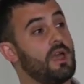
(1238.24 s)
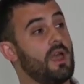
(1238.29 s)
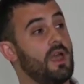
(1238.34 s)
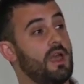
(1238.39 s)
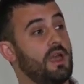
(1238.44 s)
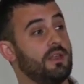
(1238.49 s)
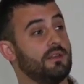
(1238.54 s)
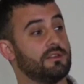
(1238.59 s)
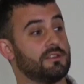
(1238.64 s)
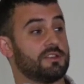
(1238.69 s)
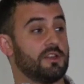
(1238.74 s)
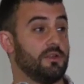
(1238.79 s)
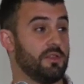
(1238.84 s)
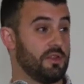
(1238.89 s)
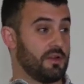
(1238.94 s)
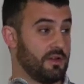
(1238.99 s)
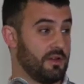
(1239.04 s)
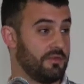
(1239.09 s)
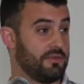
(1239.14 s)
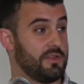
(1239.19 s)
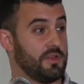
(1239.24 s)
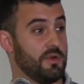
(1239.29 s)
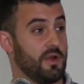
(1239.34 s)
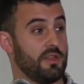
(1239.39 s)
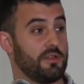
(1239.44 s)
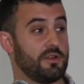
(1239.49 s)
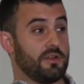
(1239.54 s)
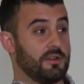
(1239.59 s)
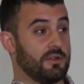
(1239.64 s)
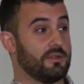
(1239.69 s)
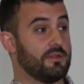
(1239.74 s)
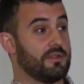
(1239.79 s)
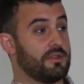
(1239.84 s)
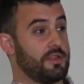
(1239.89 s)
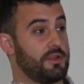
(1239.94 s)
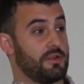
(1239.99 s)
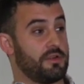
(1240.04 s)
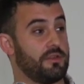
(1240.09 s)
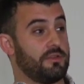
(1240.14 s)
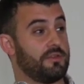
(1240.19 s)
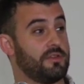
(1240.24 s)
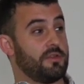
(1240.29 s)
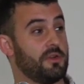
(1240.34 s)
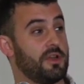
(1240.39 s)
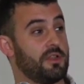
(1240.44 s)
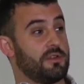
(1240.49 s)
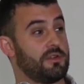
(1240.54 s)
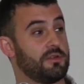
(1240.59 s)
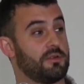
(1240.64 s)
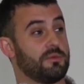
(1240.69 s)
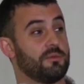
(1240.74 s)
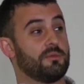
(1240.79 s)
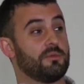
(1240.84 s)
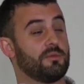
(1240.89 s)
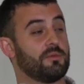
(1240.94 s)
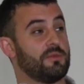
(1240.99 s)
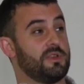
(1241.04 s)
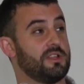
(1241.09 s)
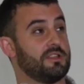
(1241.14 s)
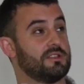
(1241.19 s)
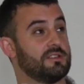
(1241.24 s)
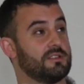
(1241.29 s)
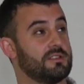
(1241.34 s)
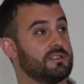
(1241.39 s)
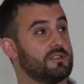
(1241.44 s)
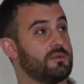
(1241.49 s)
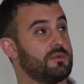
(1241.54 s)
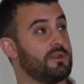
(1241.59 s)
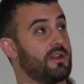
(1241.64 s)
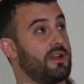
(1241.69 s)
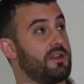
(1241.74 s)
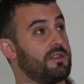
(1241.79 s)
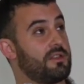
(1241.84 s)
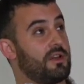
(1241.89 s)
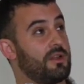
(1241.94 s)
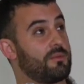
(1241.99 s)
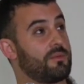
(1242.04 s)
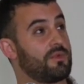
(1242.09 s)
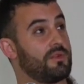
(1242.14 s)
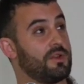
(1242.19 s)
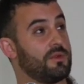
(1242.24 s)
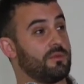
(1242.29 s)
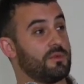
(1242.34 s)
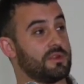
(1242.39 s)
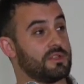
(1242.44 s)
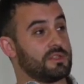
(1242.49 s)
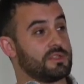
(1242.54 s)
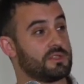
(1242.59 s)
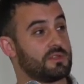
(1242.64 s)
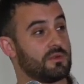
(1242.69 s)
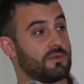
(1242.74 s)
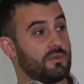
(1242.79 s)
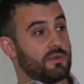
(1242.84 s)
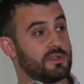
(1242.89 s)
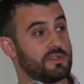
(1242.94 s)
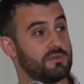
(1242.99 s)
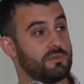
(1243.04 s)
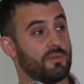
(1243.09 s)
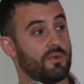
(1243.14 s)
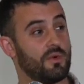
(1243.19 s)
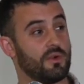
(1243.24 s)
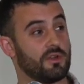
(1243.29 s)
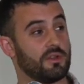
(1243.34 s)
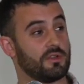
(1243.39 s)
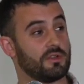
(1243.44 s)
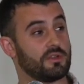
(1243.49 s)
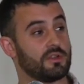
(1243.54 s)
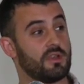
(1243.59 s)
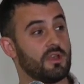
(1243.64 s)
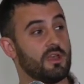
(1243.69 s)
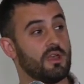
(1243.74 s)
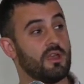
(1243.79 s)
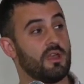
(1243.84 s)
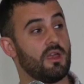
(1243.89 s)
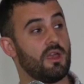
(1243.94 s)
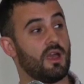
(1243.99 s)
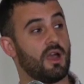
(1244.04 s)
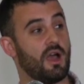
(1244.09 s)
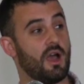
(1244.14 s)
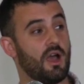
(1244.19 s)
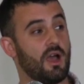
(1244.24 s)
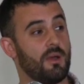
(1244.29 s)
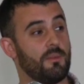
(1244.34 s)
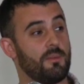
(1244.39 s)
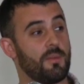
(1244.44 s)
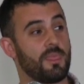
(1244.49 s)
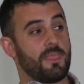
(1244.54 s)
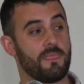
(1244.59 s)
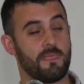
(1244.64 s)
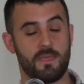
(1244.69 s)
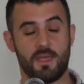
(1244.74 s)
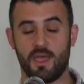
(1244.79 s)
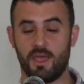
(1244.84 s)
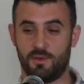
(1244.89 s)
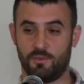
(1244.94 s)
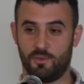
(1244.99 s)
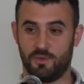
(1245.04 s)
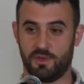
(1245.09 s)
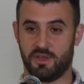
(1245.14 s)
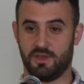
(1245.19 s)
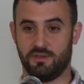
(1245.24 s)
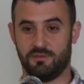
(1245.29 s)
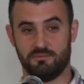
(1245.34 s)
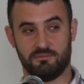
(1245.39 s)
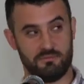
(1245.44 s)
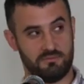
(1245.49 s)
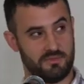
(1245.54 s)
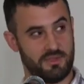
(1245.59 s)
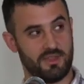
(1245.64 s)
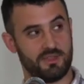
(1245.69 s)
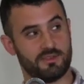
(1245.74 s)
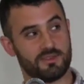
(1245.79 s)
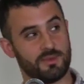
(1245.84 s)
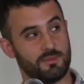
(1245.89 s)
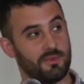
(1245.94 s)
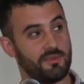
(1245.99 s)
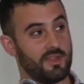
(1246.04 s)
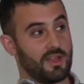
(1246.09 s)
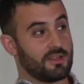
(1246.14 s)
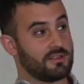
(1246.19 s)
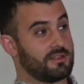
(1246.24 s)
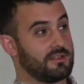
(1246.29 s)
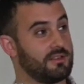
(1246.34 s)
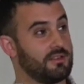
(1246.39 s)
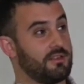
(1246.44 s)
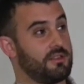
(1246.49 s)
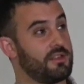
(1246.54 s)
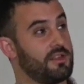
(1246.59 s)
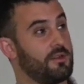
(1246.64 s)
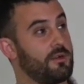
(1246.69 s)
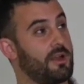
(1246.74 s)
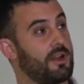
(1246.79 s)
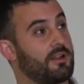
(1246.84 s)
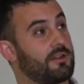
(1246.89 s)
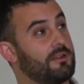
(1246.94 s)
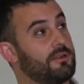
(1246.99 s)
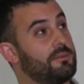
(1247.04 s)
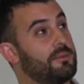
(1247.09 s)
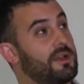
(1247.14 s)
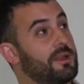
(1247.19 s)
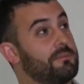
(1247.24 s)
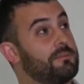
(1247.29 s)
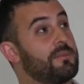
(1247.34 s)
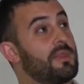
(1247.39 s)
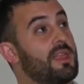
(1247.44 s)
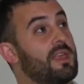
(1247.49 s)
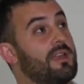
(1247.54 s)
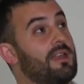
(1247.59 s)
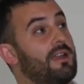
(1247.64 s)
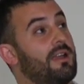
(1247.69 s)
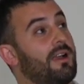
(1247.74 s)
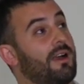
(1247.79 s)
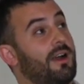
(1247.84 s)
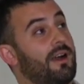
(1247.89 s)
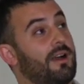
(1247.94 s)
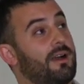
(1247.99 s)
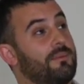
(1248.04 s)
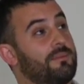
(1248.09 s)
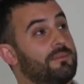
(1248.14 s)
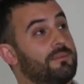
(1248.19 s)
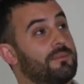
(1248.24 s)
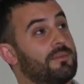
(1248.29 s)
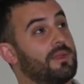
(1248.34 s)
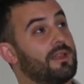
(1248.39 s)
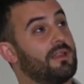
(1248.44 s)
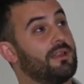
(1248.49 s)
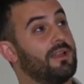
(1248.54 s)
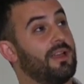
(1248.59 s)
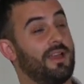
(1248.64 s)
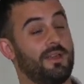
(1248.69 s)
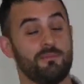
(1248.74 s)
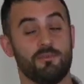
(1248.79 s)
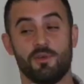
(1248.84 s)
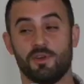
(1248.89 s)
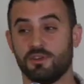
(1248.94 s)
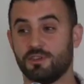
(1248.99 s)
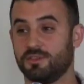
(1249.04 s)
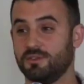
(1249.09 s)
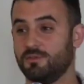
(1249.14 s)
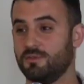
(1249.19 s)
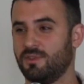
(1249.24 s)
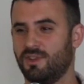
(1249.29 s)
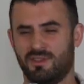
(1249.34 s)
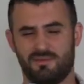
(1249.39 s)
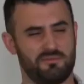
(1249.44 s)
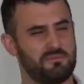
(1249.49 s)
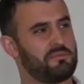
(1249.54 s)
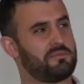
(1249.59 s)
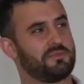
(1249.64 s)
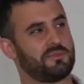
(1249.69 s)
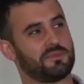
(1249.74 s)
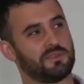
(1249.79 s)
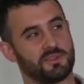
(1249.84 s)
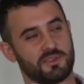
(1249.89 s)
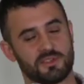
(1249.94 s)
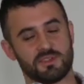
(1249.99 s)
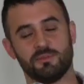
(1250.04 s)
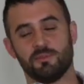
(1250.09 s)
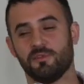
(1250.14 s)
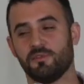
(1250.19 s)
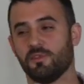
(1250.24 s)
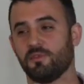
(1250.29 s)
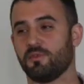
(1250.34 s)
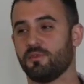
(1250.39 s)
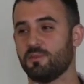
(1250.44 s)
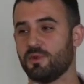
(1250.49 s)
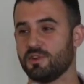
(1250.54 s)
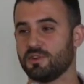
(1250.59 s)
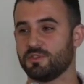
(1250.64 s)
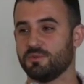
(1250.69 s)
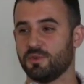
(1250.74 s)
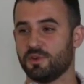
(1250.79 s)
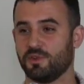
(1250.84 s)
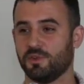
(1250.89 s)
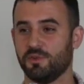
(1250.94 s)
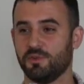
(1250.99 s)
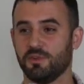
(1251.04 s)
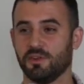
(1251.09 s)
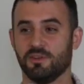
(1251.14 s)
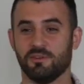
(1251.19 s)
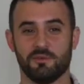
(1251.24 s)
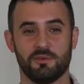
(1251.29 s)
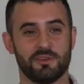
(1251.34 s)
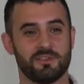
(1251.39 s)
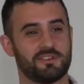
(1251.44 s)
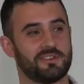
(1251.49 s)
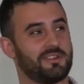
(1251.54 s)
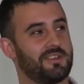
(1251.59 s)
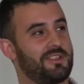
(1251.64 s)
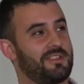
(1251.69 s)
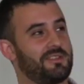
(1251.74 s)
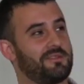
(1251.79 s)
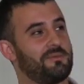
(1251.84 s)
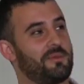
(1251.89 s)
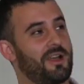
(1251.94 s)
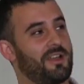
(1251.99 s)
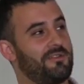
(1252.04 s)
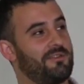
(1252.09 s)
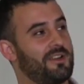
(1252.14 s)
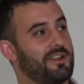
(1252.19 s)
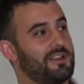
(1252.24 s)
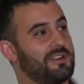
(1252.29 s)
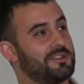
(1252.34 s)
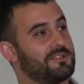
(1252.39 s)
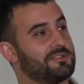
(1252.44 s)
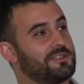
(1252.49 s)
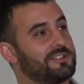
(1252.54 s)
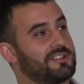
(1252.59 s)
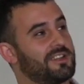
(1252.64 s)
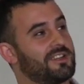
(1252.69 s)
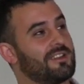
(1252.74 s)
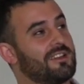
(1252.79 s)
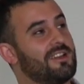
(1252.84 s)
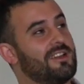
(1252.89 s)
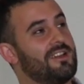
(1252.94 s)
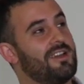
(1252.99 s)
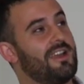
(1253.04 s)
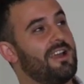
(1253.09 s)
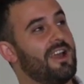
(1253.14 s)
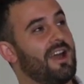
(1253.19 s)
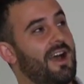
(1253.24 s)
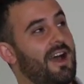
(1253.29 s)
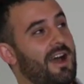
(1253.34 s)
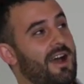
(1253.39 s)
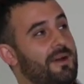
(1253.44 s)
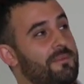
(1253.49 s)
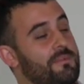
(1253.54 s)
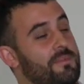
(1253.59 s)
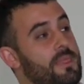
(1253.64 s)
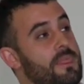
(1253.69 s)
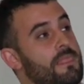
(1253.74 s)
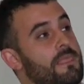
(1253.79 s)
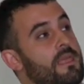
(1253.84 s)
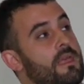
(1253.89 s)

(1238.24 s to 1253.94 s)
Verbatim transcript: and so there are a few other, there are a few other reasons that I thought print was, was important. Um, and we can, uh, some of that's a little theoretical, but, um, and Marshall I took some of it from Marshall McLuhan, which I, I find interesting. Um,